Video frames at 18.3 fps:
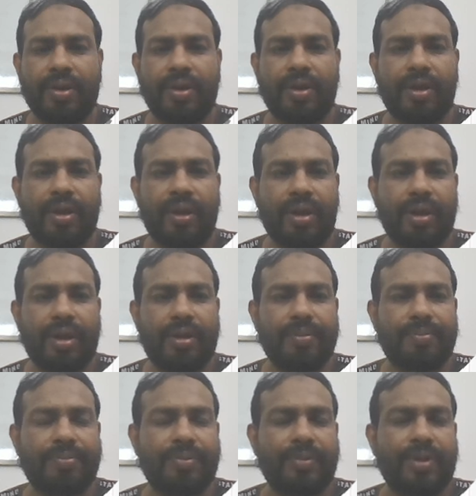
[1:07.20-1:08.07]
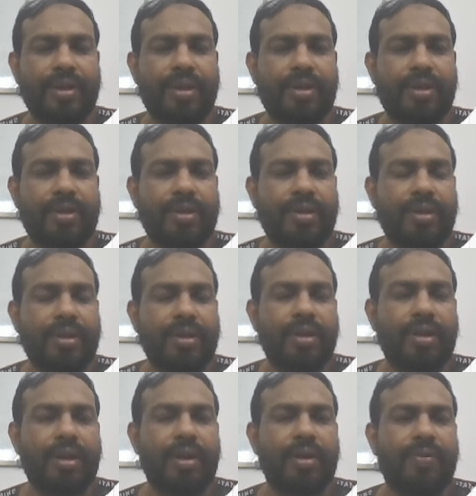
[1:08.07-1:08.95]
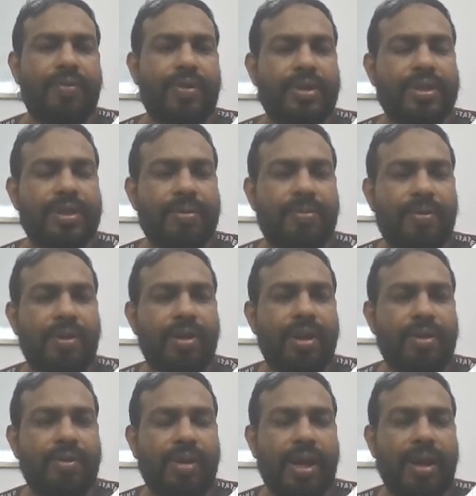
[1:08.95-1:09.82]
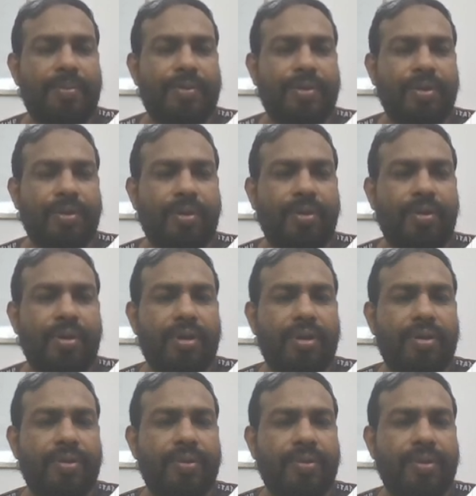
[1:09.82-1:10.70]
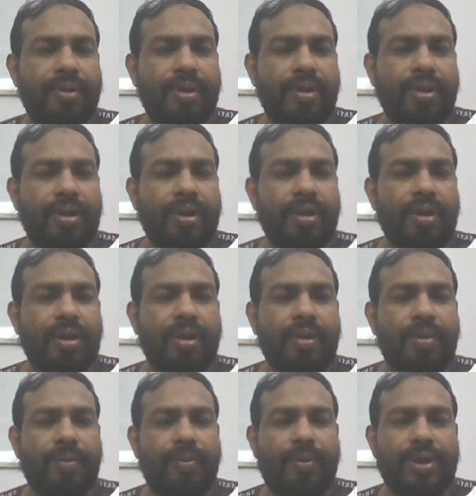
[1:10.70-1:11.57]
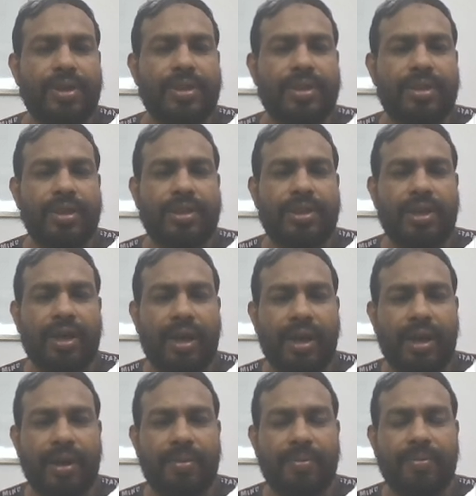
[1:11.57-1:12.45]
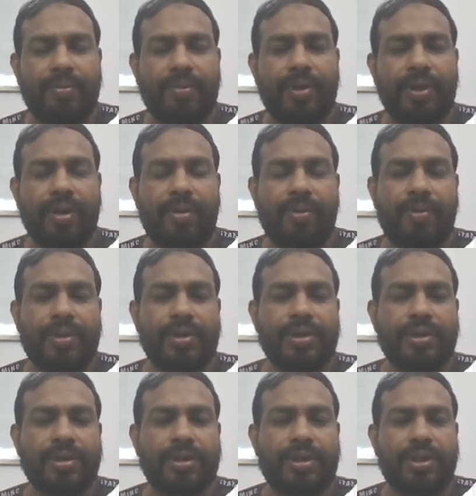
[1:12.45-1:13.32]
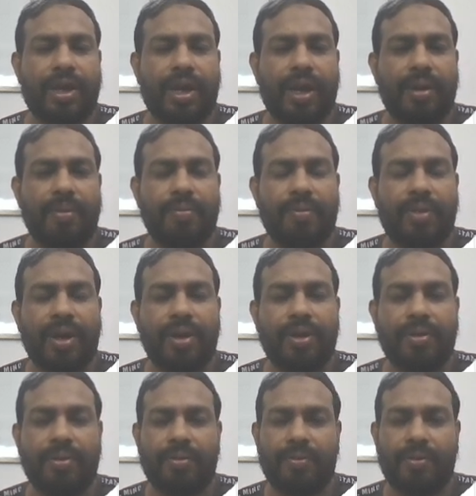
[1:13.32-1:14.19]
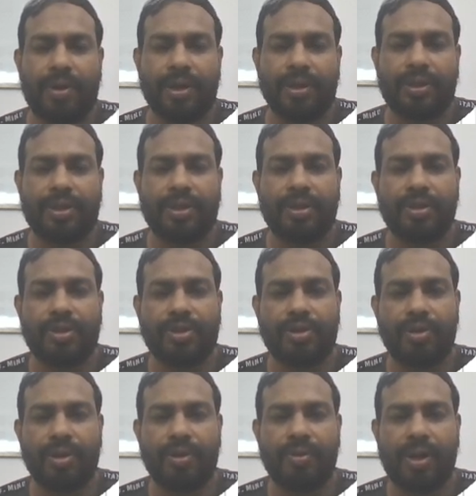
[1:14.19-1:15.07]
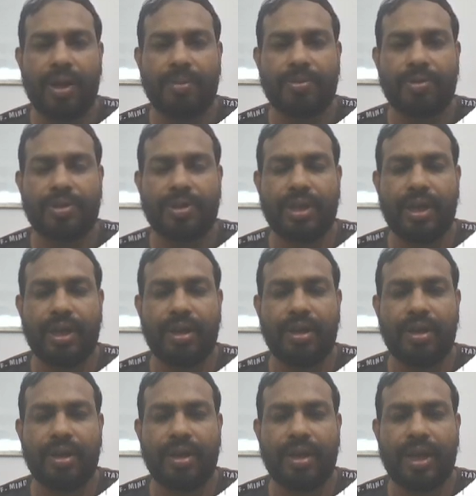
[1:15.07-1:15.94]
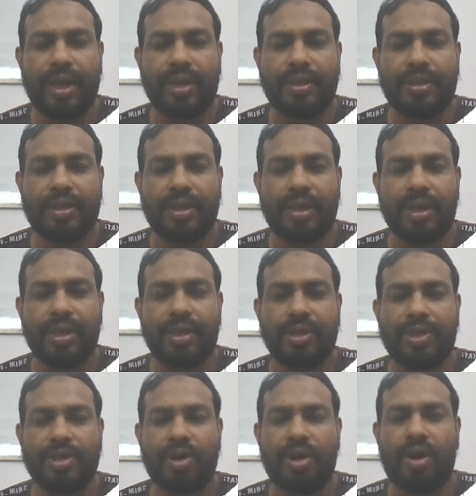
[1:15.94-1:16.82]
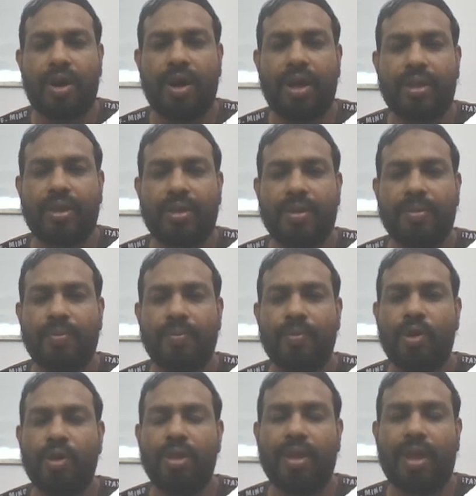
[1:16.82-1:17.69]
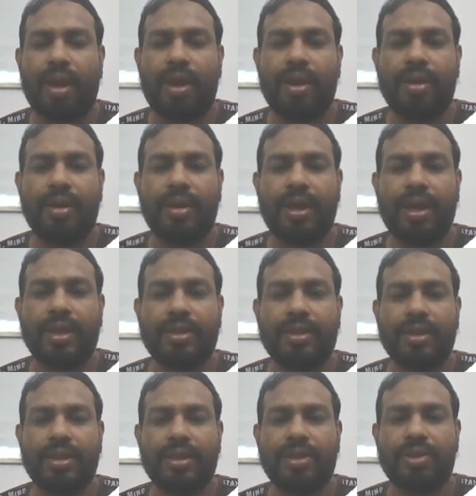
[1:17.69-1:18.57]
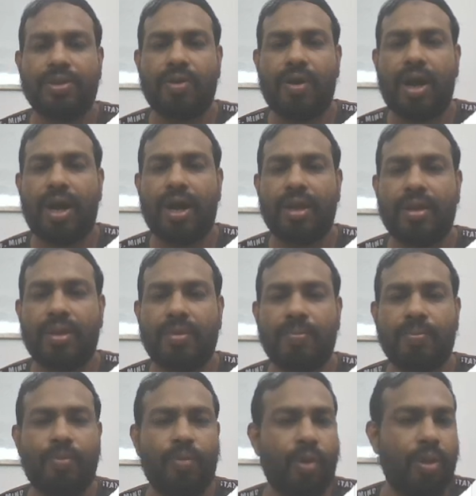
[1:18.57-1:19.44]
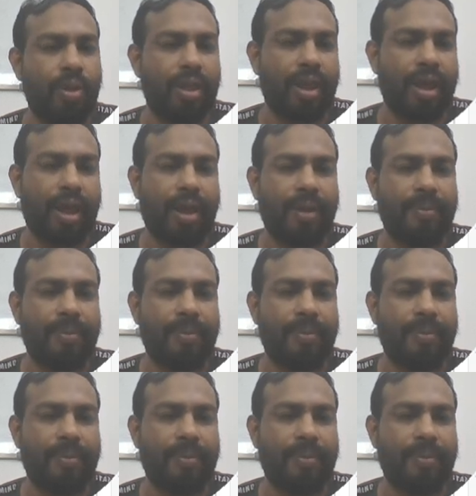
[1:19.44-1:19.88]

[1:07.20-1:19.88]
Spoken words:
Here, first of all, you'll have to know what's the time. What's the time by your watch. So you'll have to say neche saat bolda. Neche saat bolda.